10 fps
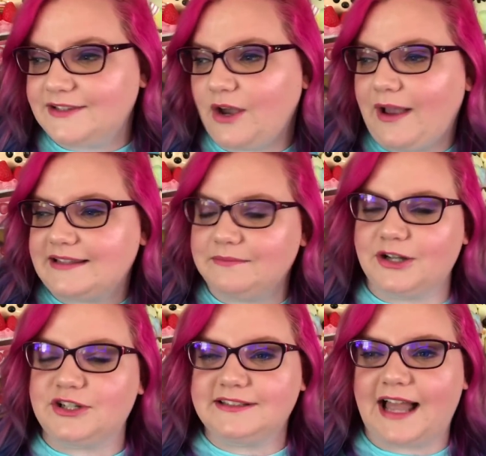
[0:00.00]
So as
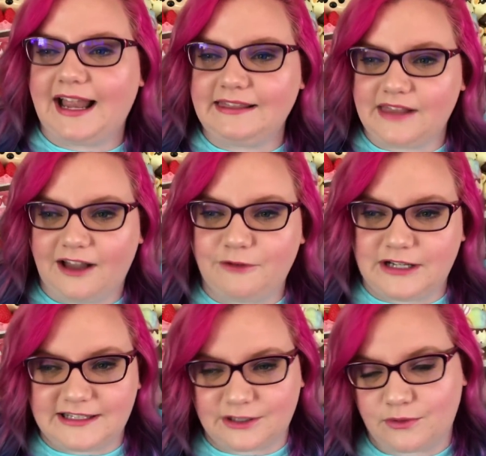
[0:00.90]
much as I love when a
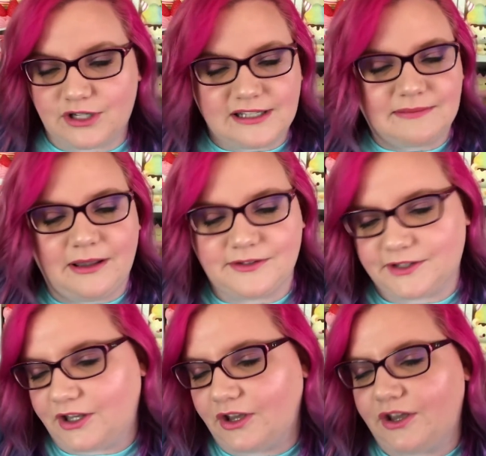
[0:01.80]
Squishy smells
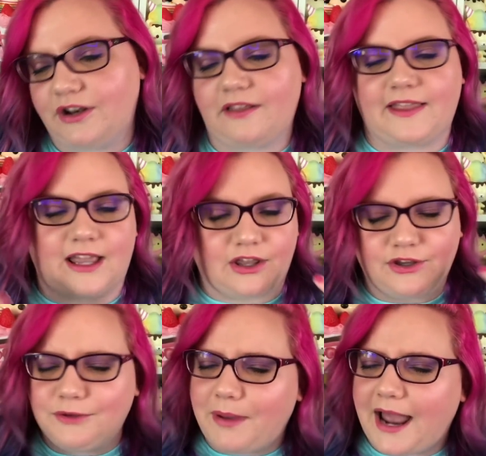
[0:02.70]
good, like a
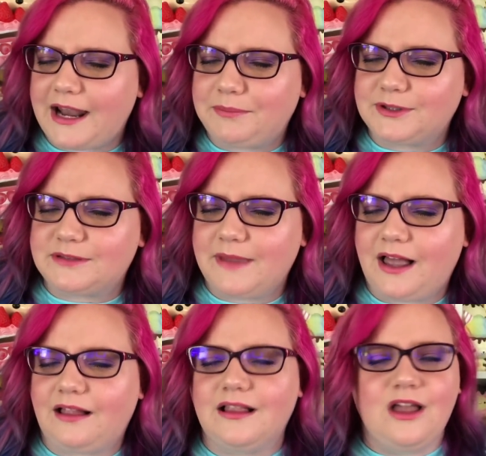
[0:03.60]
good pineapple
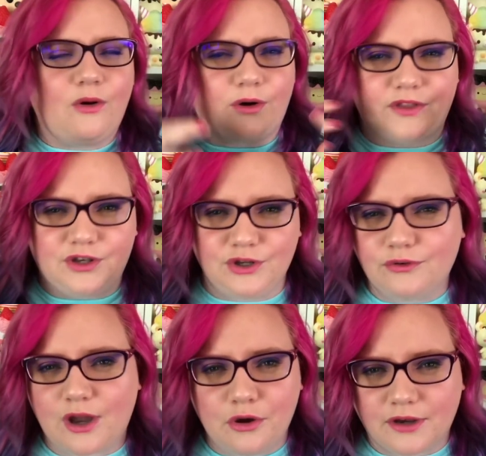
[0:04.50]
smell or the new
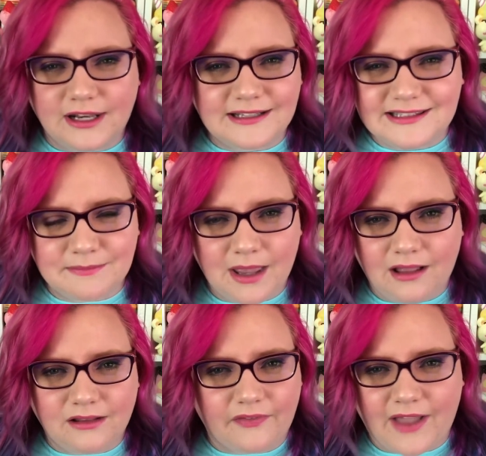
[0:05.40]
coconut
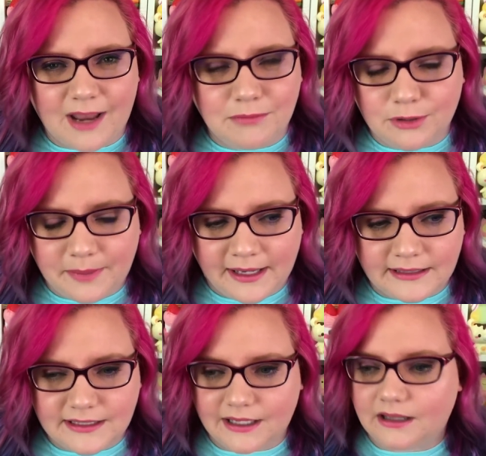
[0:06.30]
smell on the I Bloom
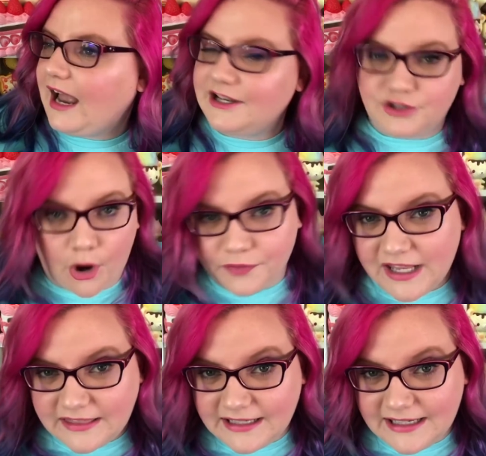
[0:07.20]
Panda, I don't
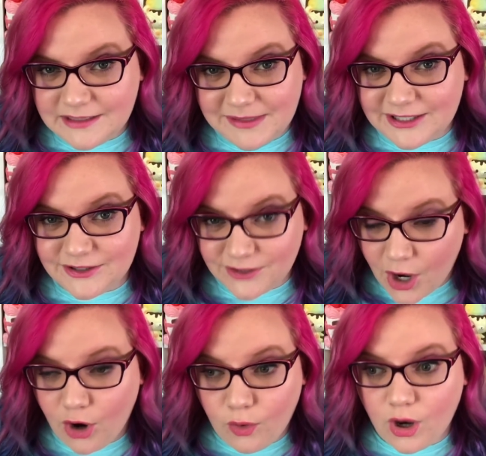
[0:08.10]
think they need to be
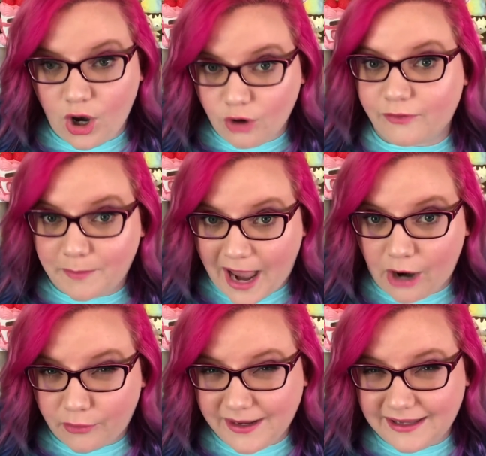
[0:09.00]
so
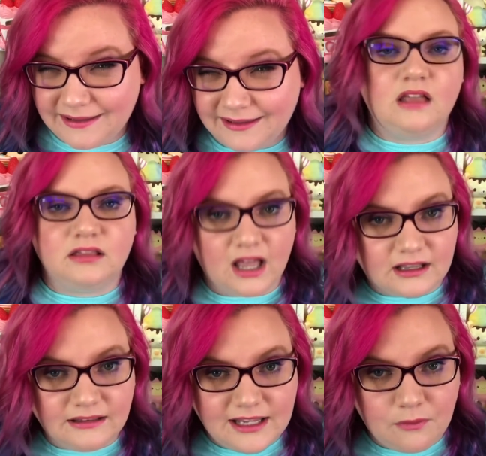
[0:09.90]
overpowering.
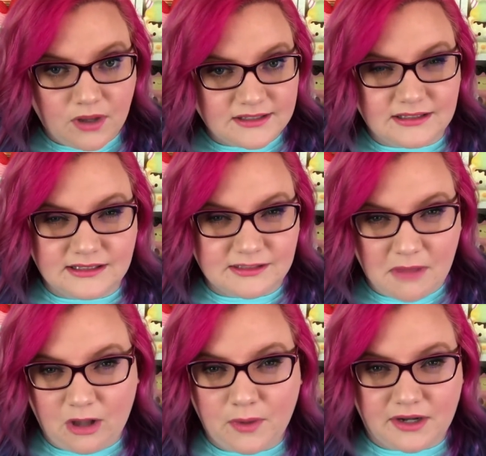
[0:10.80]
Luckily, once the
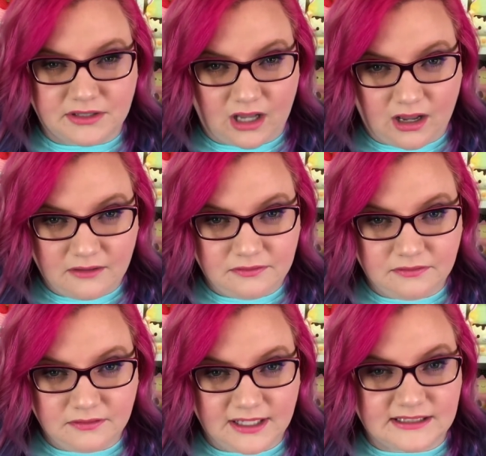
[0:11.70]
smell wears off,
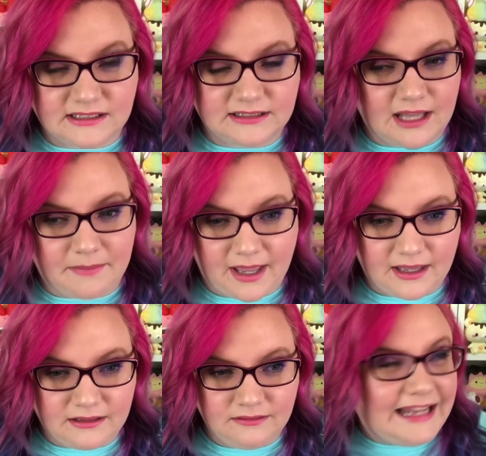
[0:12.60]
it's not that
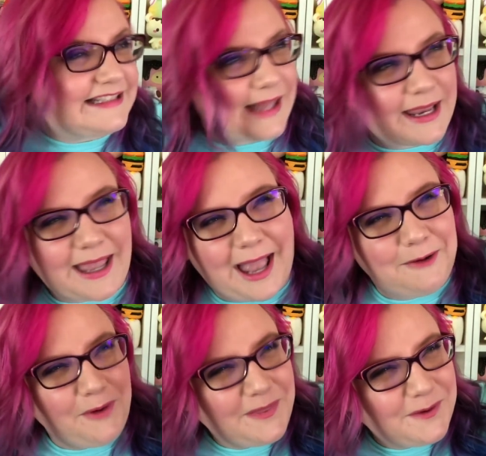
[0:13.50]
bad. It's like, I
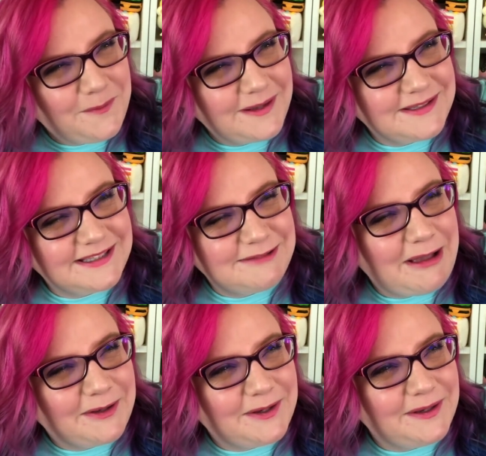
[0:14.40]
want the ones that
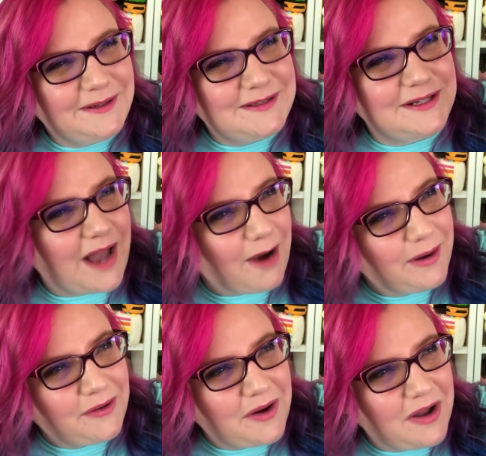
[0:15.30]
smell good to not
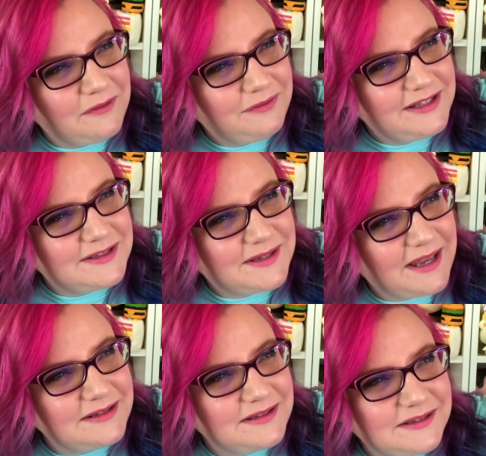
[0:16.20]
wear off in
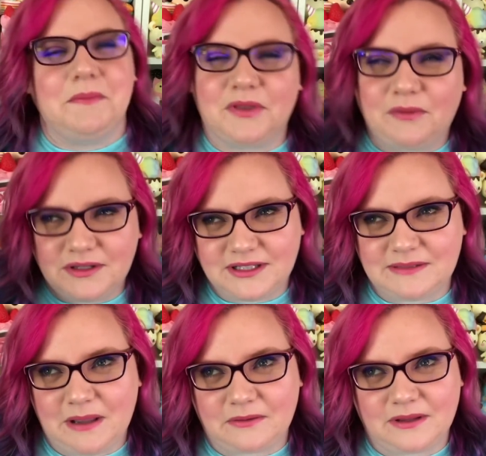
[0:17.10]
scent, but the ones that
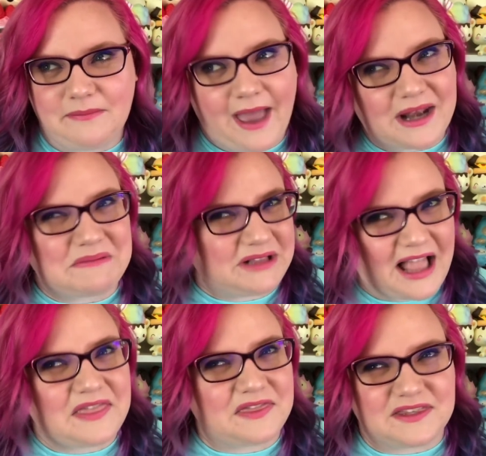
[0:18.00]
smell really bad, I'm
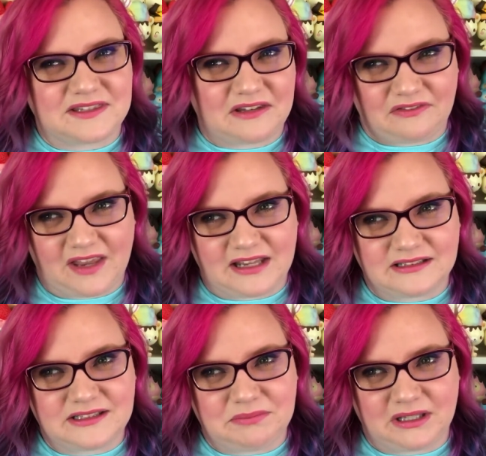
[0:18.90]
glad that the scent
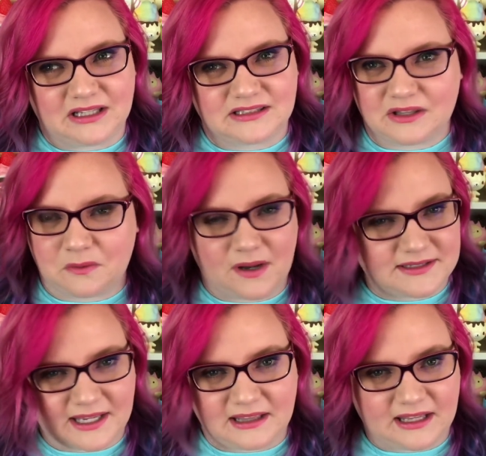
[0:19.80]
fades, because otherwise
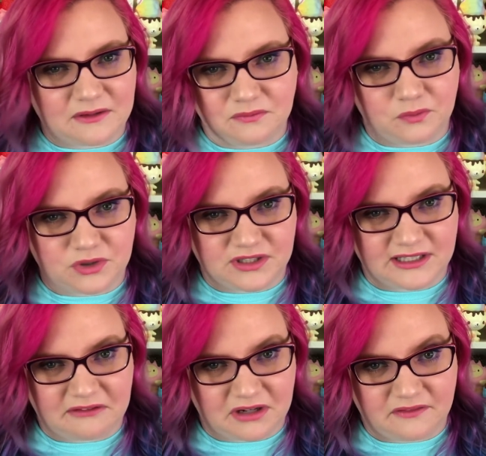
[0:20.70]
I would just
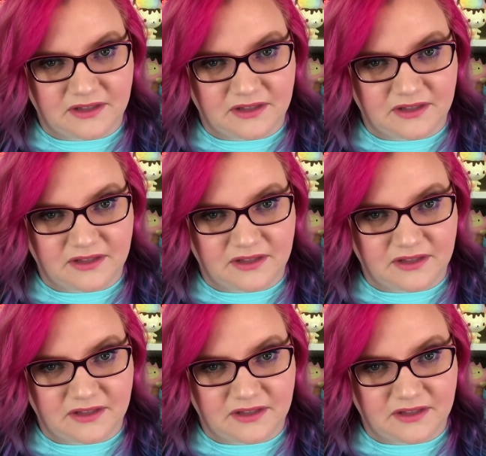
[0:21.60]
get rid of